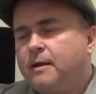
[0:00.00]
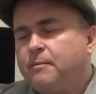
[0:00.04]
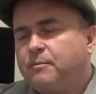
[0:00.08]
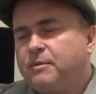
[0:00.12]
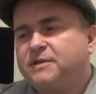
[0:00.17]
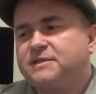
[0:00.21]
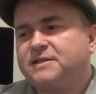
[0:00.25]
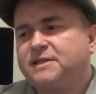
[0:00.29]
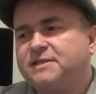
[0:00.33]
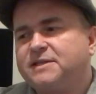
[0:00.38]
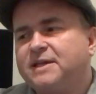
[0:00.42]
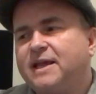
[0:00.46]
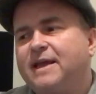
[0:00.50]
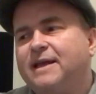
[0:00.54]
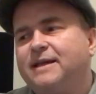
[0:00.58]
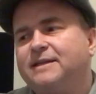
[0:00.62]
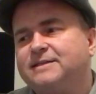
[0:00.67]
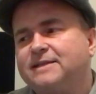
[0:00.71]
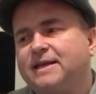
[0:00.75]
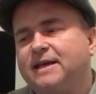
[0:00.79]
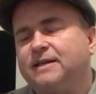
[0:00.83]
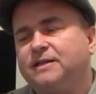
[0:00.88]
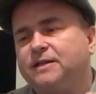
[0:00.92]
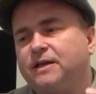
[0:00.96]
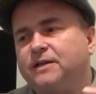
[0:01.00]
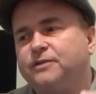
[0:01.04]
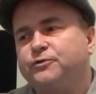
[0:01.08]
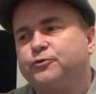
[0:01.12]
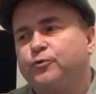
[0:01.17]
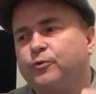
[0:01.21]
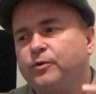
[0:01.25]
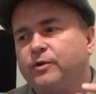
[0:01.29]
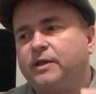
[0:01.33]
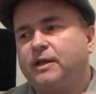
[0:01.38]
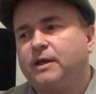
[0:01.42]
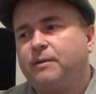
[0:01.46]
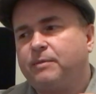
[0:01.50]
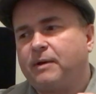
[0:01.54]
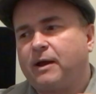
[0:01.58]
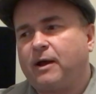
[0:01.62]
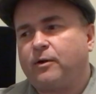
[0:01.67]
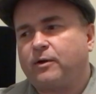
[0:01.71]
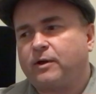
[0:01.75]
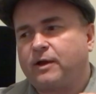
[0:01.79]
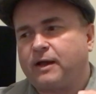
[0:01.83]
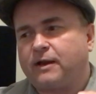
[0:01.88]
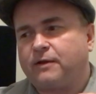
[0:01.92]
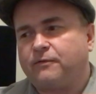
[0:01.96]
But as I say, it's really
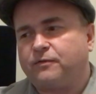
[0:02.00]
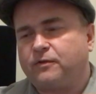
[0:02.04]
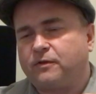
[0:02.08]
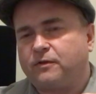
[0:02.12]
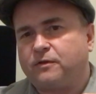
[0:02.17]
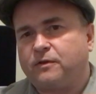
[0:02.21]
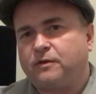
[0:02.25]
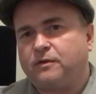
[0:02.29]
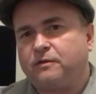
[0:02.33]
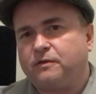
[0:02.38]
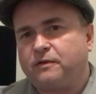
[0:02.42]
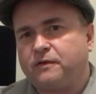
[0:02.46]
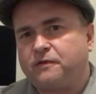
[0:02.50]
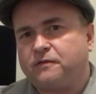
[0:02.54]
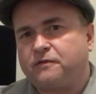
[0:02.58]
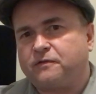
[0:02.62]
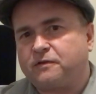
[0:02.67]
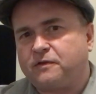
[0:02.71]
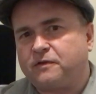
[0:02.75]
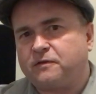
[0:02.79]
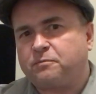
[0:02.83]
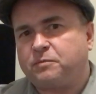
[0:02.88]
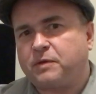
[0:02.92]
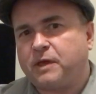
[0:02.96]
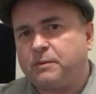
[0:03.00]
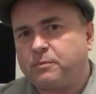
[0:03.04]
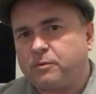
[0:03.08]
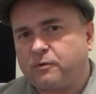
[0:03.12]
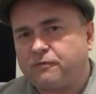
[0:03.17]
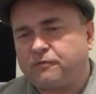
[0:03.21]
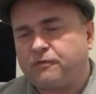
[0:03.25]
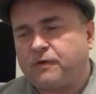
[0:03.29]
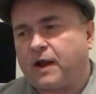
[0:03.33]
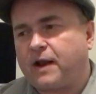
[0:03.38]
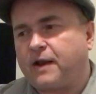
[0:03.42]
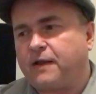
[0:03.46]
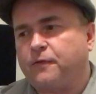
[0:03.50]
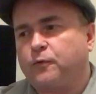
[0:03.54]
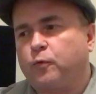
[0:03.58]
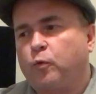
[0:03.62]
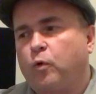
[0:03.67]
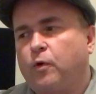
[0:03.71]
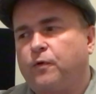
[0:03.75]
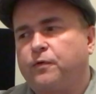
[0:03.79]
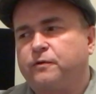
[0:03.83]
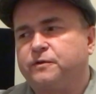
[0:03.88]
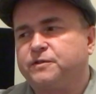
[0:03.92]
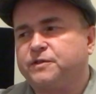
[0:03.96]
about kind of these people fighting in the
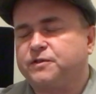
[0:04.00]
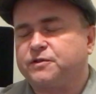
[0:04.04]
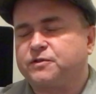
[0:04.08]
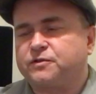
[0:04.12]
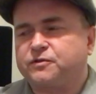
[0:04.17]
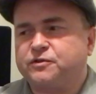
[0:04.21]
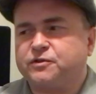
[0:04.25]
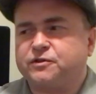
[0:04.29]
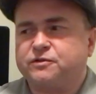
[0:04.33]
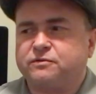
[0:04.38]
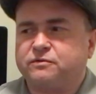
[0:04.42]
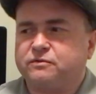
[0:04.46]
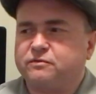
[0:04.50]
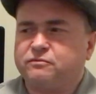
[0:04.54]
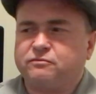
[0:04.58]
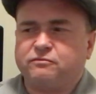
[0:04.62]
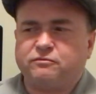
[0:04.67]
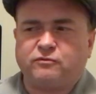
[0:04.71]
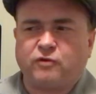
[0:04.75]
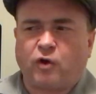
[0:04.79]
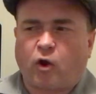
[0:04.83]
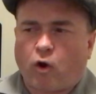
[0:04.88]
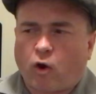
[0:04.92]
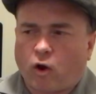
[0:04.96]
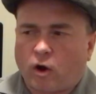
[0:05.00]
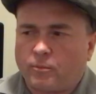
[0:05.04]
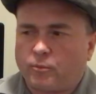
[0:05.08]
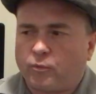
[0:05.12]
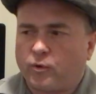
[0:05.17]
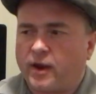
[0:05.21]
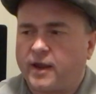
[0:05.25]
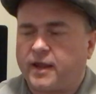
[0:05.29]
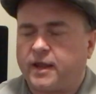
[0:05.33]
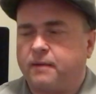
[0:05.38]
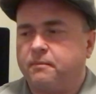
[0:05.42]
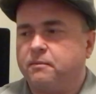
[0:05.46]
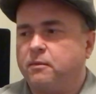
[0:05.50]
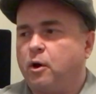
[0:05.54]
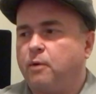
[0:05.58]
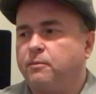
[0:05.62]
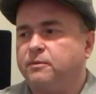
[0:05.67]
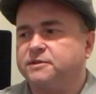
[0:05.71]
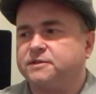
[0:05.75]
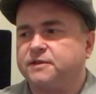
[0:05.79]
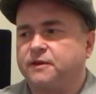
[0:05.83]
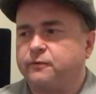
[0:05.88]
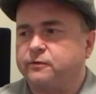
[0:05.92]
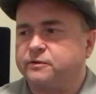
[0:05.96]
war. And there's this just heartbreaking
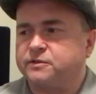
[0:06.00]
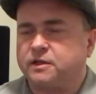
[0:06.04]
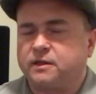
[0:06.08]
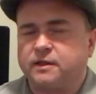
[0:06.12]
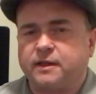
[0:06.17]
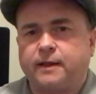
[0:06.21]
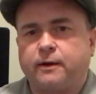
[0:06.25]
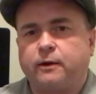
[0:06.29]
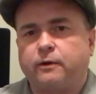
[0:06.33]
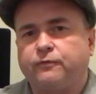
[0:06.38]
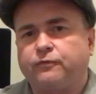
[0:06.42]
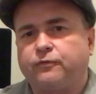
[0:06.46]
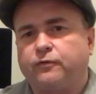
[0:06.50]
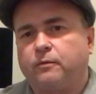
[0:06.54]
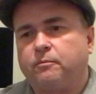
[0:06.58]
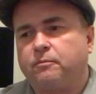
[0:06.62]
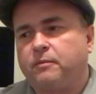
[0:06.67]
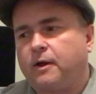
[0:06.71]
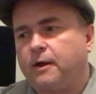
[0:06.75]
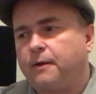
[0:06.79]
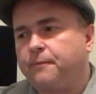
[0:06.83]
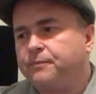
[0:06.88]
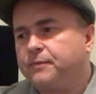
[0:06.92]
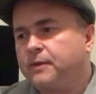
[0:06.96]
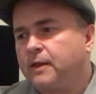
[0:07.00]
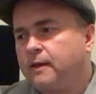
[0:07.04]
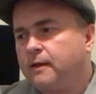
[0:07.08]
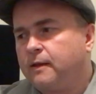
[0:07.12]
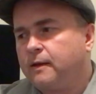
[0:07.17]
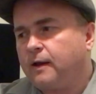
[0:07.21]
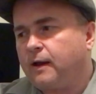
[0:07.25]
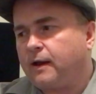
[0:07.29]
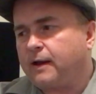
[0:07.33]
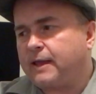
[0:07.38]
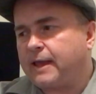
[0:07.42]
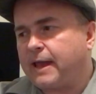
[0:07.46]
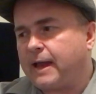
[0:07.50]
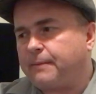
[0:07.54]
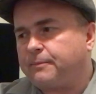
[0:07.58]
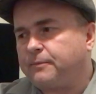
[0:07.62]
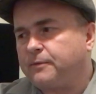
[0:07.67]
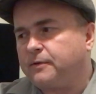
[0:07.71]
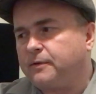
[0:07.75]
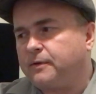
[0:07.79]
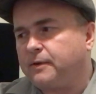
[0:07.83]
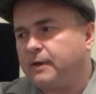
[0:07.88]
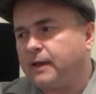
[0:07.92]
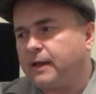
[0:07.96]
moments. Like there's a letter from a
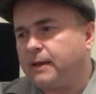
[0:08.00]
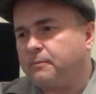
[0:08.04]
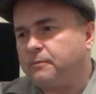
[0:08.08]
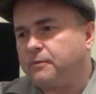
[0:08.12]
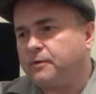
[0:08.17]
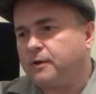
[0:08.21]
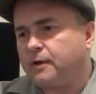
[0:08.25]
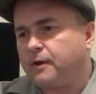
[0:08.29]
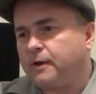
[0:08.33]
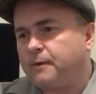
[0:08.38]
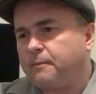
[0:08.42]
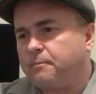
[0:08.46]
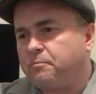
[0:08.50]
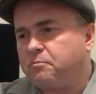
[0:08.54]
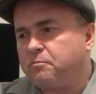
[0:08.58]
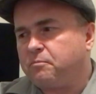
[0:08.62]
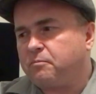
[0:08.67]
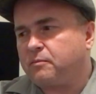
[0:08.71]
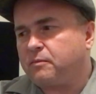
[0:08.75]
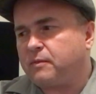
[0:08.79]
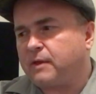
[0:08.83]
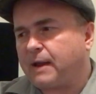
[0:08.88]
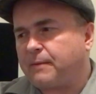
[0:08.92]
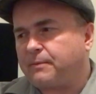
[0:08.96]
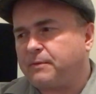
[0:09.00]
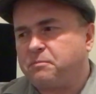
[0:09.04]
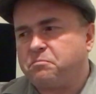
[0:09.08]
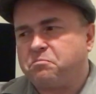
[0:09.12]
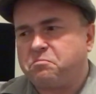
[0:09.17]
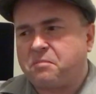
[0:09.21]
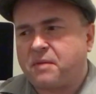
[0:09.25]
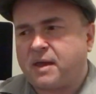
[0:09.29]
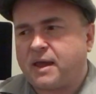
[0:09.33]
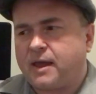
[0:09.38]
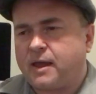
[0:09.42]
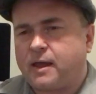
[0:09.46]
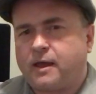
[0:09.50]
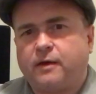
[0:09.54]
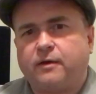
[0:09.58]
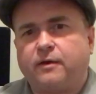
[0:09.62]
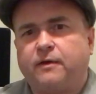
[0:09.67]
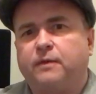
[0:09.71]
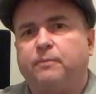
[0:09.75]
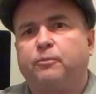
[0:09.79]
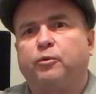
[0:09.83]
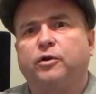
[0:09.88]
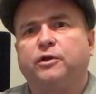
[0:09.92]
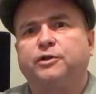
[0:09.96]
captain named Captain May
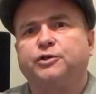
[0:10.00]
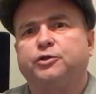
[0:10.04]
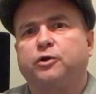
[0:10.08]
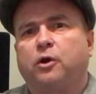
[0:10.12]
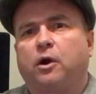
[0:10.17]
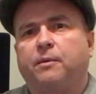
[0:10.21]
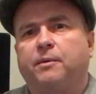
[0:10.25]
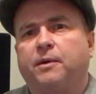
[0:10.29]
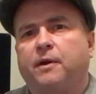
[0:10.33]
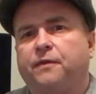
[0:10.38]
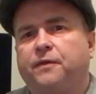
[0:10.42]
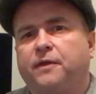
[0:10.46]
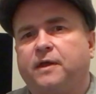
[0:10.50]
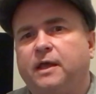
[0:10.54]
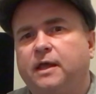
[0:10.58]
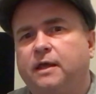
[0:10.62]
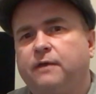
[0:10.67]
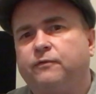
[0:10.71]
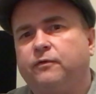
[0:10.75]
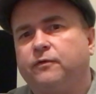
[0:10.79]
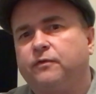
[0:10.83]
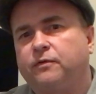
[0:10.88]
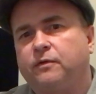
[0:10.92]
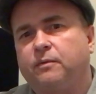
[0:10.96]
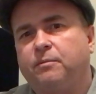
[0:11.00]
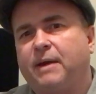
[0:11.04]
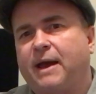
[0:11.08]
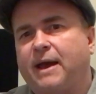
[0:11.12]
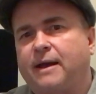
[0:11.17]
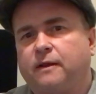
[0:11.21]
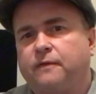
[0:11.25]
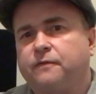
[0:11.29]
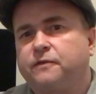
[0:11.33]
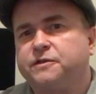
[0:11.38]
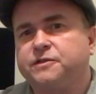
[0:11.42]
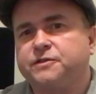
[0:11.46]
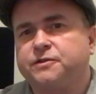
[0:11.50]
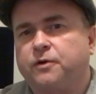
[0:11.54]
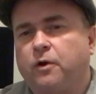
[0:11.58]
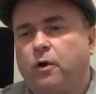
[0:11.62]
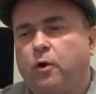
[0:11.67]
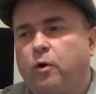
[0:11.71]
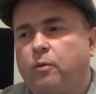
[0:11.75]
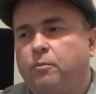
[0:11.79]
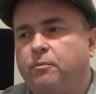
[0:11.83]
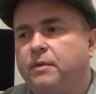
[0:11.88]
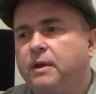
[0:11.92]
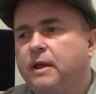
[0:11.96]
in the British Army on the eve of the Battle of the
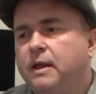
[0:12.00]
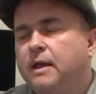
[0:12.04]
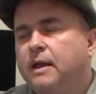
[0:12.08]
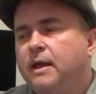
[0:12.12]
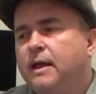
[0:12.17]
Somme.